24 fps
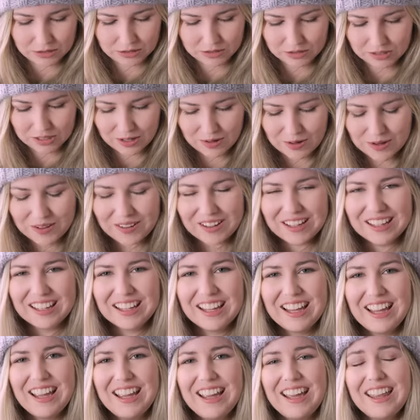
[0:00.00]
So
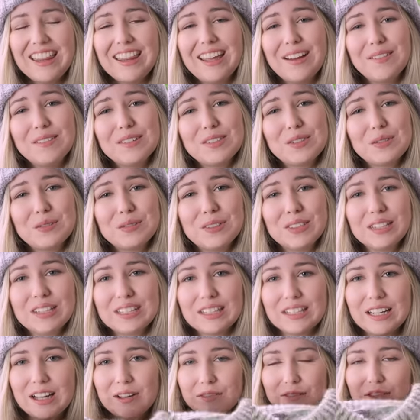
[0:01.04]
that was really
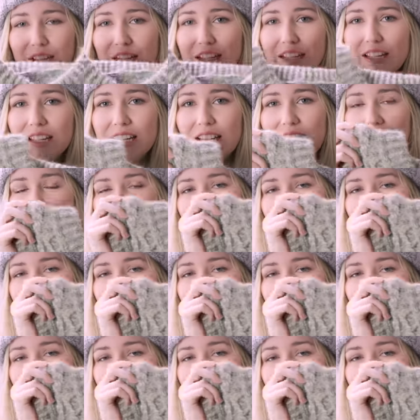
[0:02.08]
not fun.